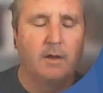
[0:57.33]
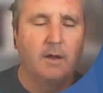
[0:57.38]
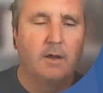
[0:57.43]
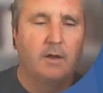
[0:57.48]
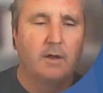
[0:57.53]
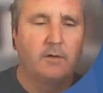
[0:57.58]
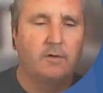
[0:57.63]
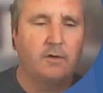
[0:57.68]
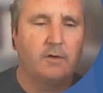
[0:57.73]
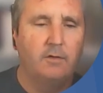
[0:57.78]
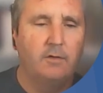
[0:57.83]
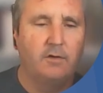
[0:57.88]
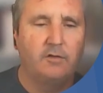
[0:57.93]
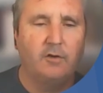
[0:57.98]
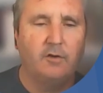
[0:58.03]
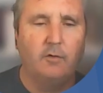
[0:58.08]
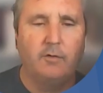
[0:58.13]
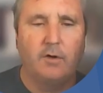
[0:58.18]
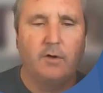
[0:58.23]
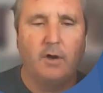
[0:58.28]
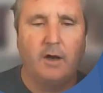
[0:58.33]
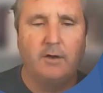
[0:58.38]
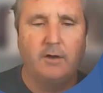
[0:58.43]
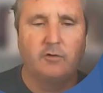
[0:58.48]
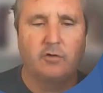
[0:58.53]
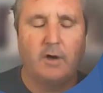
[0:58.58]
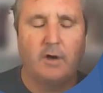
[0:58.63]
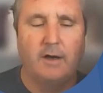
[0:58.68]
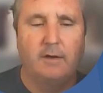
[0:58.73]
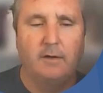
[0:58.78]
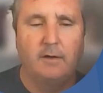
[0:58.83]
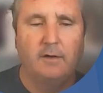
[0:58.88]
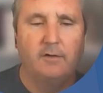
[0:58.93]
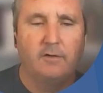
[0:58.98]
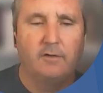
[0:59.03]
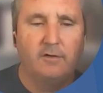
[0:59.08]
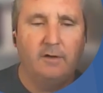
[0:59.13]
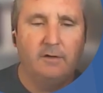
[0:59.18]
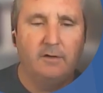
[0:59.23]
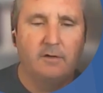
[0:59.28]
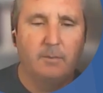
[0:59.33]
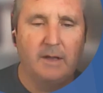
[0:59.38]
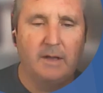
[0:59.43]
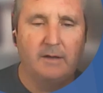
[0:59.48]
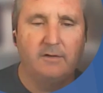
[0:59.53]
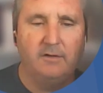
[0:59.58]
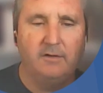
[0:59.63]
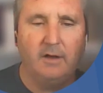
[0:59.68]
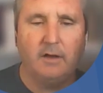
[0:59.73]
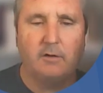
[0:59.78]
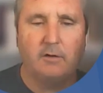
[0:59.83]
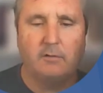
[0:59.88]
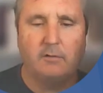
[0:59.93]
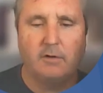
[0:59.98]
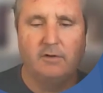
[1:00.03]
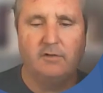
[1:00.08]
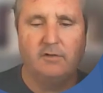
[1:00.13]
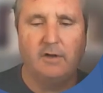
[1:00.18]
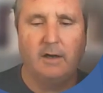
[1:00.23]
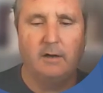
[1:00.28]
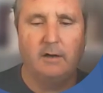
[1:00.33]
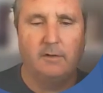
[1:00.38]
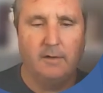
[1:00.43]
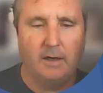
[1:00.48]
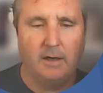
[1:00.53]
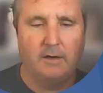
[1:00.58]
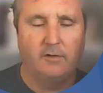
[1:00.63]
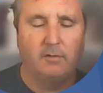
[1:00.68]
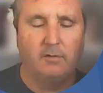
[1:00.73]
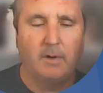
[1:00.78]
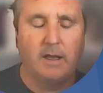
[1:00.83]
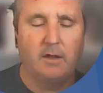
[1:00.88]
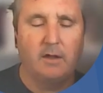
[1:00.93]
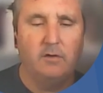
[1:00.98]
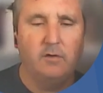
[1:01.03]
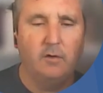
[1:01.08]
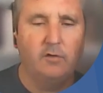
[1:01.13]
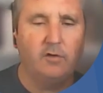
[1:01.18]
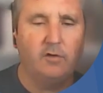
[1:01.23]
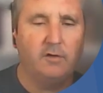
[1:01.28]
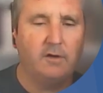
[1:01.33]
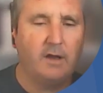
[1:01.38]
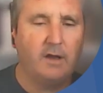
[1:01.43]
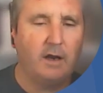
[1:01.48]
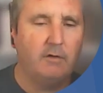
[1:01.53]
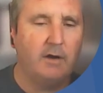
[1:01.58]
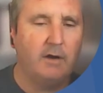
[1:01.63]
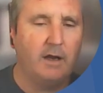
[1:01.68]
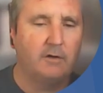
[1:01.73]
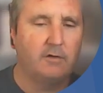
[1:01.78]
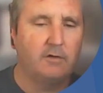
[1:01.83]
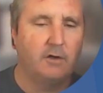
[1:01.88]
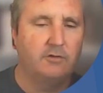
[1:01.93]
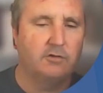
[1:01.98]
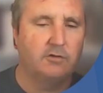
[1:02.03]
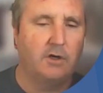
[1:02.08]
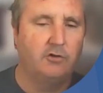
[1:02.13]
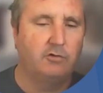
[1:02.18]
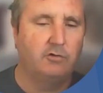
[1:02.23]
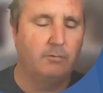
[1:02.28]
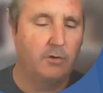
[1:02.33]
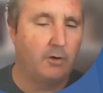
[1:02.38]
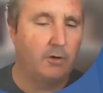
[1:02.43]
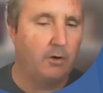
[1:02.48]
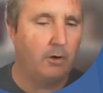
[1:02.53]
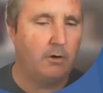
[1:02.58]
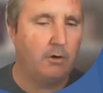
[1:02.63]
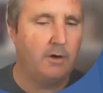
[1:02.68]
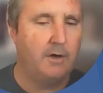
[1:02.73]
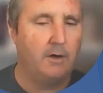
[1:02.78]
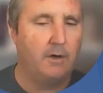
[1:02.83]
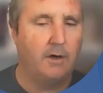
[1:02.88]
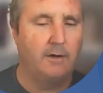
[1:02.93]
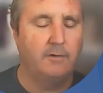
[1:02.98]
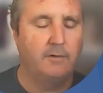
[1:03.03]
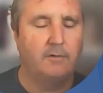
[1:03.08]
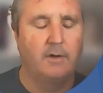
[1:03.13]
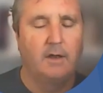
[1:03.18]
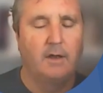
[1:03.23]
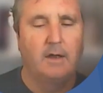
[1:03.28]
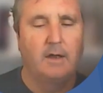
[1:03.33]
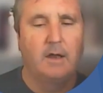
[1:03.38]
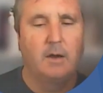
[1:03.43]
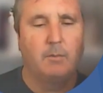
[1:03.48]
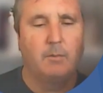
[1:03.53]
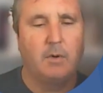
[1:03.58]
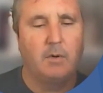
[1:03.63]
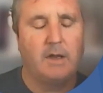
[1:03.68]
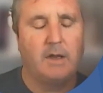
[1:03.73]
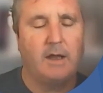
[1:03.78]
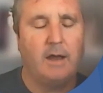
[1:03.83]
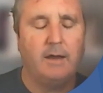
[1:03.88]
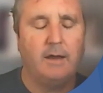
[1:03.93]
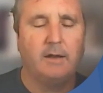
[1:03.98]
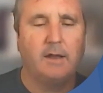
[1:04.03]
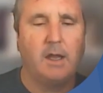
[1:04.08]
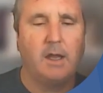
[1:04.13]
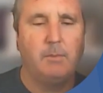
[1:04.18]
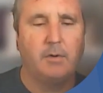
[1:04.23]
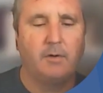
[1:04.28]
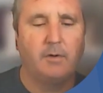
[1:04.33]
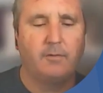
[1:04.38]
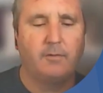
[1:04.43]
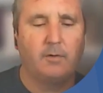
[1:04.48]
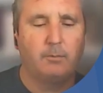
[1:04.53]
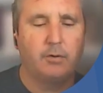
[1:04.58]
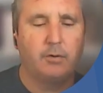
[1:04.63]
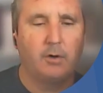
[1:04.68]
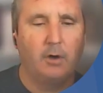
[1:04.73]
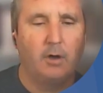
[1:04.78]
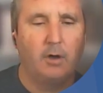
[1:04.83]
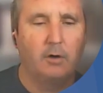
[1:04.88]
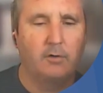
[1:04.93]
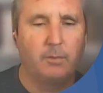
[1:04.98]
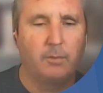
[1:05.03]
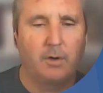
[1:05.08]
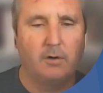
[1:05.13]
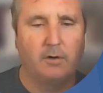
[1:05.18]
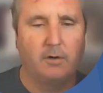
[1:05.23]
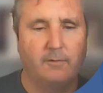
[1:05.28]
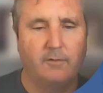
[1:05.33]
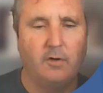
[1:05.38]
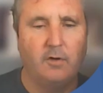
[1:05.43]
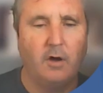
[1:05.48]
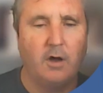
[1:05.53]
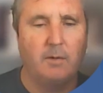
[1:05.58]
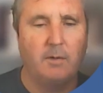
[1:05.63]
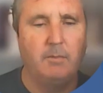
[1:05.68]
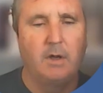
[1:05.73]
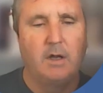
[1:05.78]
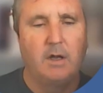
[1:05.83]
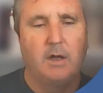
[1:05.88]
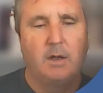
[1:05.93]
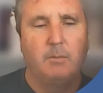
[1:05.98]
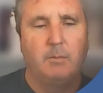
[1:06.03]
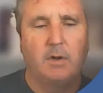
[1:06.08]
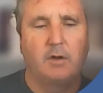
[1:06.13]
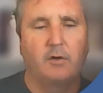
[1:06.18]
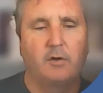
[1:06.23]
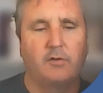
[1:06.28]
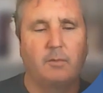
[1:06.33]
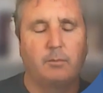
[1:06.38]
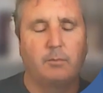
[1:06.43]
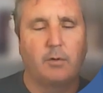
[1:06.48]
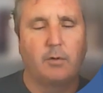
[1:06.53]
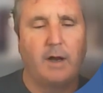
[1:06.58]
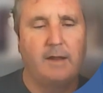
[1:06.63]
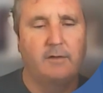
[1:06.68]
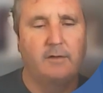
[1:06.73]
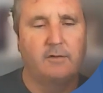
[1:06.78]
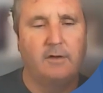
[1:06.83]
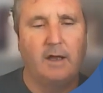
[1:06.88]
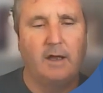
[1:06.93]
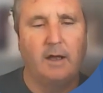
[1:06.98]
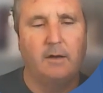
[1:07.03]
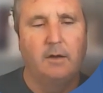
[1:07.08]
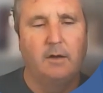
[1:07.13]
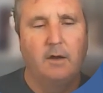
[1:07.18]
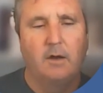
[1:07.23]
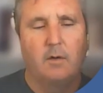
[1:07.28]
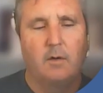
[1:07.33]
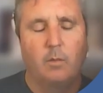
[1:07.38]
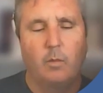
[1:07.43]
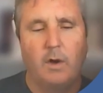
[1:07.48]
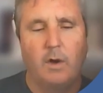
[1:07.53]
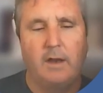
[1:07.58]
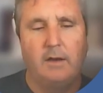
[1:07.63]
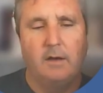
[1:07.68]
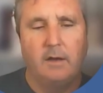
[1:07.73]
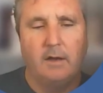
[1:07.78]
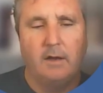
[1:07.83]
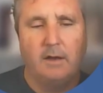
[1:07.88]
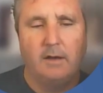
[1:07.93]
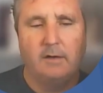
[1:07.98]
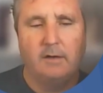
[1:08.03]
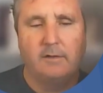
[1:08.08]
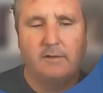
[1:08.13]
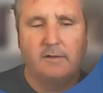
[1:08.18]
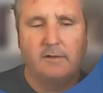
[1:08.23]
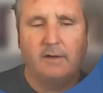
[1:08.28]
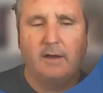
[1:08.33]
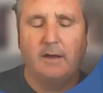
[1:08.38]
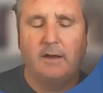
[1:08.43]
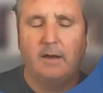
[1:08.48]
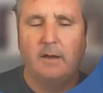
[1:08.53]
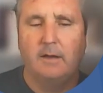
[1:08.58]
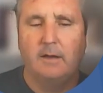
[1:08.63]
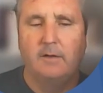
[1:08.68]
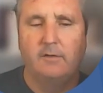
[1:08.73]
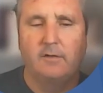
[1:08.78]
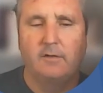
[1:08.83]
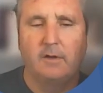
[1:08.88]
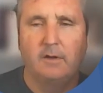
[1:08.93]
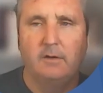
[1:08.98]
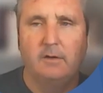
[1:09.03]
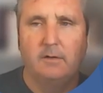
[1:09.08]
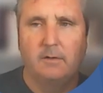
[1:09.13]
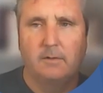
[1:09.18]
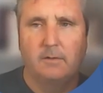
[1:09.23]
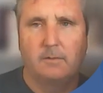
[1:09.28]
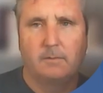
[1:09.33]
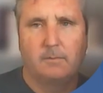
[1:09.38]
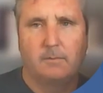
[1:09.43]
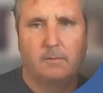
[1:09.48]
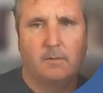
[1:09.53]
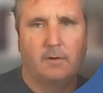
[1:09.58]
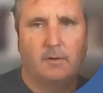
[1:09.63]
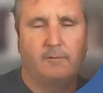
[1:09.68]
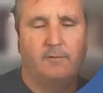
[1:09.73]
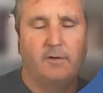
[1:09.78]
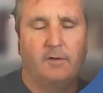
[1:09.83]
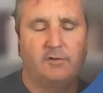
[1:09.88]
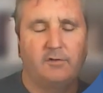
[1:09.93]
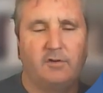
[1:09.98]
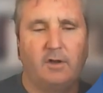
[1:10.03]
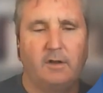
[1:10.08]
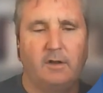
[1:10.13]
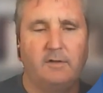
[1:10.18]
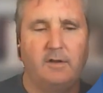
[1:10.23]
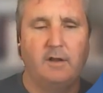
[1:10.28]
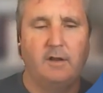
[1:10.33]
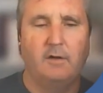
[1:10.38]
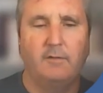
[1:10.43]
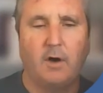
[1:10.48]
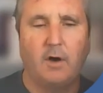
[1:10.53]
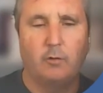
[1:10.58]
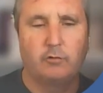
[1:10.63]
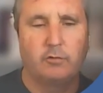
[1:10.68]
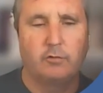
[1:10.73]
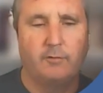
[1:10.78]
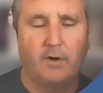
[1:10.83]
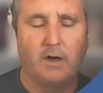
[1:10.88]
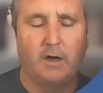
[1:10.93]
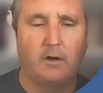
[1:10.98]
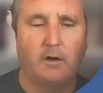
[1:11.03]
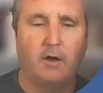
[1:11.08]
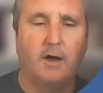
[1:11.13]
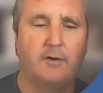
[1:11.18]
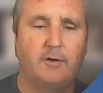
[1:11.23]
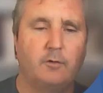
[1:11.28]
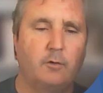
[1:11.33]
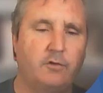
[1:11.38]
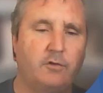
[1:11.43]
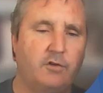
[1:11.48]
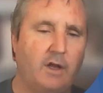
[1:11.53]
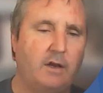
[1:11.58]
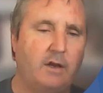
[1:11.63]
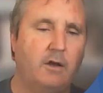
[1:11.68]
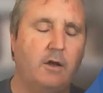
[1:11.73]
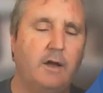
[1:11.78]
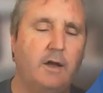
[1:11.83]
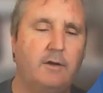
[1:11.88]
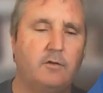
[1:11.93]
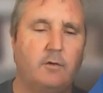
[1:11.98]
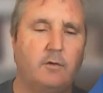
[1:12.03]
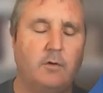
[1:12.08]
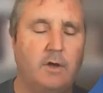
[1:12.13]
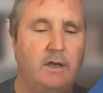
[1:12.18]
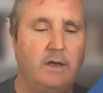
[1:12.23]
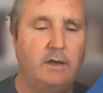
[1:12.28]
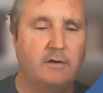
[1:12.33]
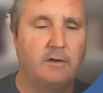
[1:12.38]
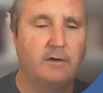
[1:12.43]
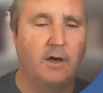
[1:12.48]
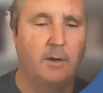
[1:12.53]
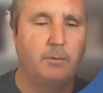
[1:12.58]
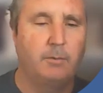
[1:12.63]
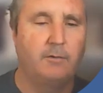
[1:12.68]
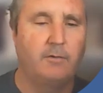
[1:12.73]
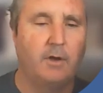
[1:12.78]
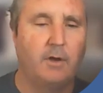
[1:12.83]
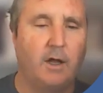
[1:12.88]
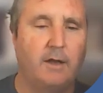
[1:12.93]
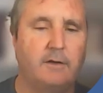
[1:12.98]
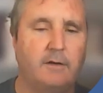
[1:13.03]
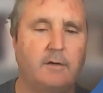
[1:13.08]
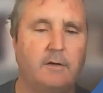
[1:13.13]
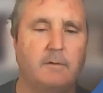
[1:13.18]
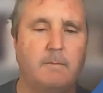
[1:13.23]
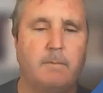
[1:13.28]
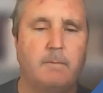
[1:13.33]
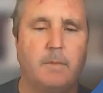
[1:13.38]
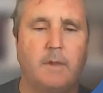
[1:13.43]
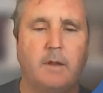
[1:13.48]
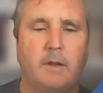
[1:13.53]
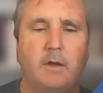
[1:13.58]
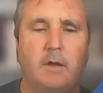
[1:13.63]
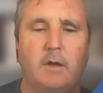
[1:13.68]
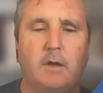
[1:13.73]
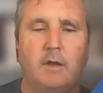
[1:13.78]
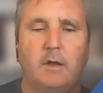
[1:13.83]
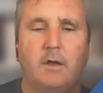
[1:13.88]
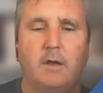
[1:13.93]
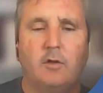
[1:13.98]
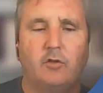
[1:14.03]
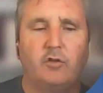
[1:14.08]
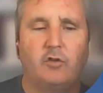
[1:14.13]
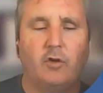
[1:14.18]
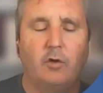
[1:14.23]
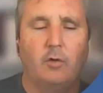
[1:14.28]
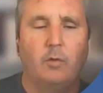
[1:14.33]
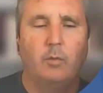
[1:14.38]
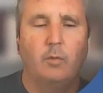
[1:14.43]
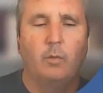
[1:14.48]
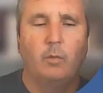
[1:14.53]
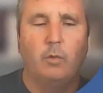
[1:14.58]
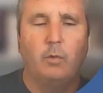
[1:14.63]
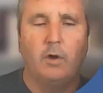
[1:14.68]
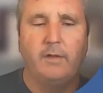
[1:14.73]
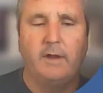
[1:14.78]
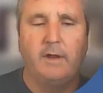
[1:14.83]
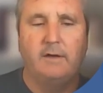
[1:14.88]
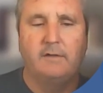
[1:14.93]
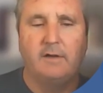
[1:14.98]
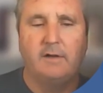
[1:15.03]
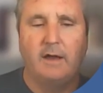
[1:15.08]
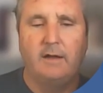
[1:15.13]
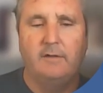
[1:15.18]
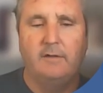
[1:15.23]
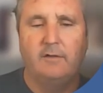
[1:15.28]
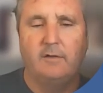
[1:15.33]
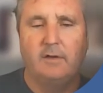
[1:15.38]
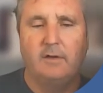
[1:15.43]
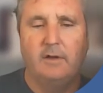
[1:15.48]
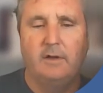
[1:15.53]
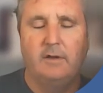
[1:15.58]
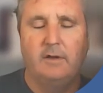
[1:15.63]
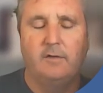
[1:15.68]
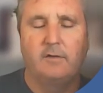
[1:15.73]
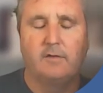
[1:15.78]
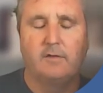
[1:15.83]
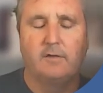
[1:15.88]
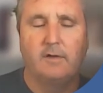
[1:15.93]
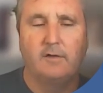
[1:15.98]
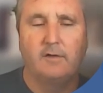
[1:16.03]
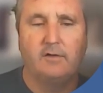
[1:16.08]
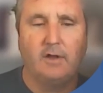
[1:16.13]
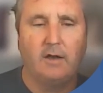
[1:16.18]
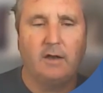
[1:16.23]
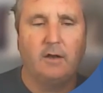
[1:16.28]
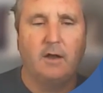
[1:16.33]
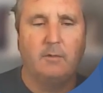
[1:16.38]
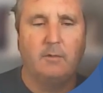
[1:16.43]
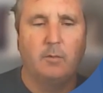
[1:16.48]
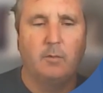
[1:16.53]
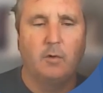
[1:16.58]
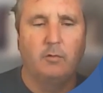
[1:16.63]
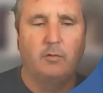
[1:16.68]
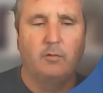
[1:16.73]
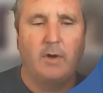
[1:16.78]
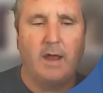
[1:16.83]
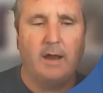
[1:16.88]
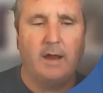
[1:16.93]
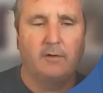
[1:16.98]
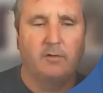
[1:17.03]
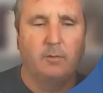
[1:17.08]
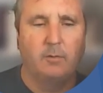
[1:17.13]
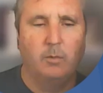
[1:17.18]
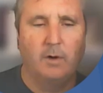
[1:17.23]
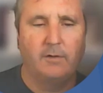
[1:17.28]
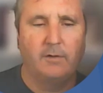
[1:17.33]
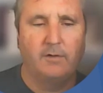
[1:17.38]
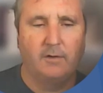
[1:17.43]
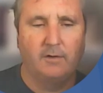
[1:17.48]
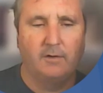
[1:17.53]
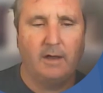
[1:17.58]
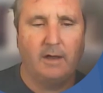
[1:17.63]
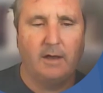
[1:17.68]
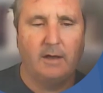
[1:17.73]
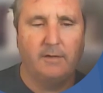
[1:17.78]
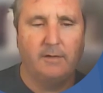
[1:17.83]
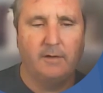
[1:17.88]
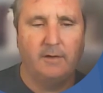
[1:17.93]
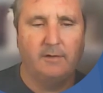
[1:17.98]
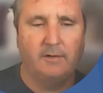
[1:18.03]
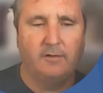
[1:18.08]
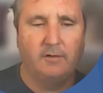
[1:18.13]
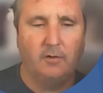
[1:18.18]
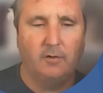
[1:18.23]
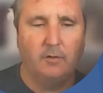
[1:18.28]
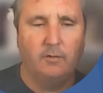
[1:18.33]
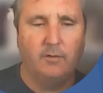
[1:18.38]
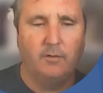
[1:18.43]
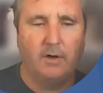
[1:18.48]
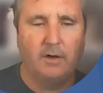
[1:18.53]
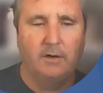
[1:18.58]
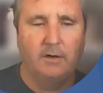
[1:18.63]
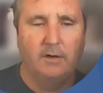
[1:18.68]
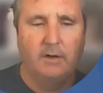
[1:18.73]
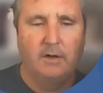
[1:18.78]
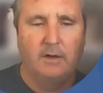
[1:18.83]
So the silver nitrate is said to be a secondary standard. That is, we can use it to carry out titration with chloride ions, but we can't keep it for a prolonged period time because it breaks down when it is in vicinity of ultraviolet light or sunlight or any type of light. So what that does is the sunlight will react with the silver,